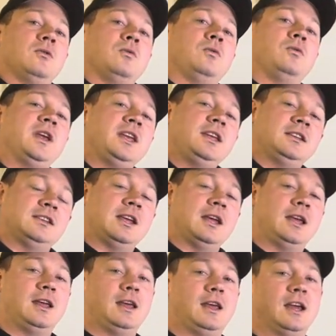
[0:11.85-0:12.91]
Weight
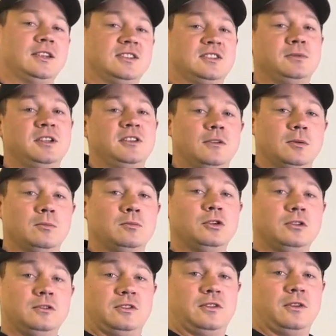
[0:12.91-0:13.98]
has to be
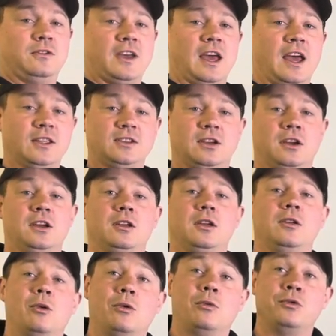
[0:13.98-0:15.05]
moved fast, all right?
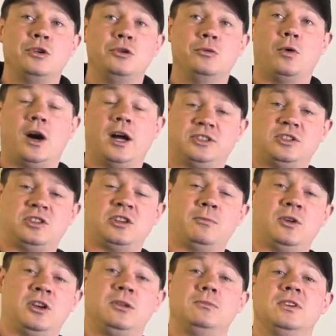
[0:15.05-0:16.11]
When you watch
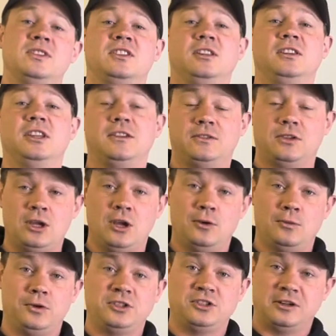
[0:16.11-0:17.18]
somebody miss a lift,
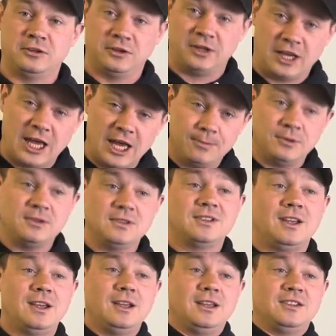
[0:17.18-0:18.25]
what generally happens
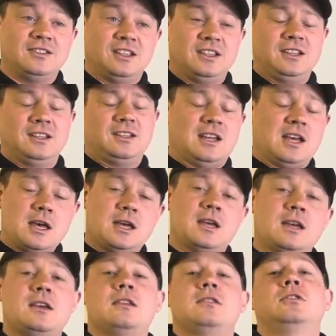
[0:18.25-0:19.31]
is they get,
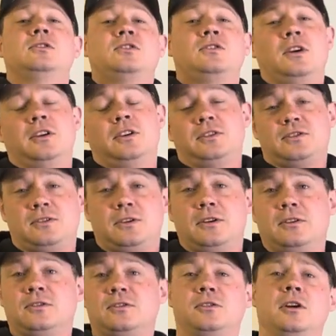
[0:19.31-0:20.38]
and they're
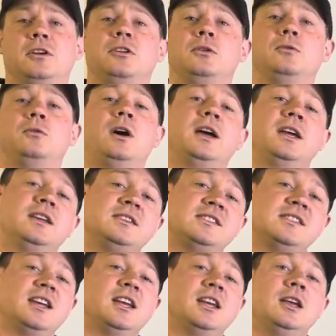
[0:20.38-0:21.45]
struggling. Why is
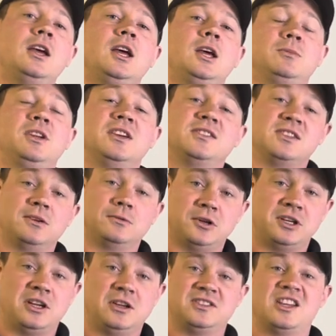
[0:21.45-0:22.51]
that? Because they run
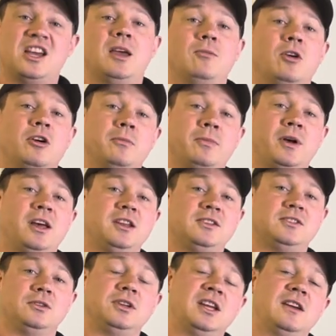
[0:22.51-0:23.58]
out of time. Our bodies
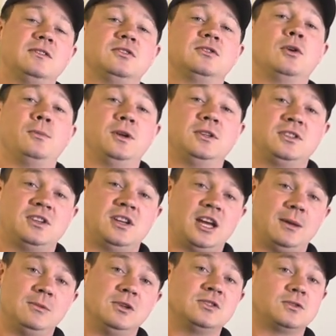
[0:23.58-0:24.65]
only have so much
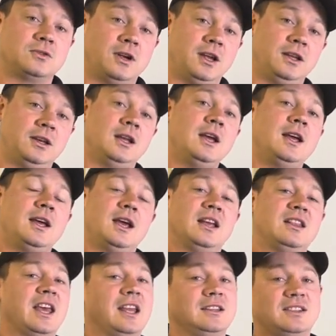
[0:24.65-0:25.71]
time to strain, and
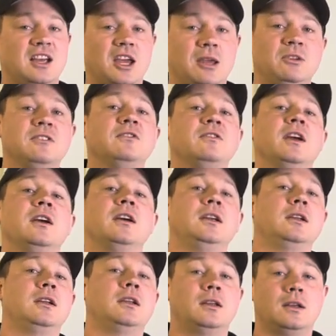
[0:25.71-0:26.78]
that time can vary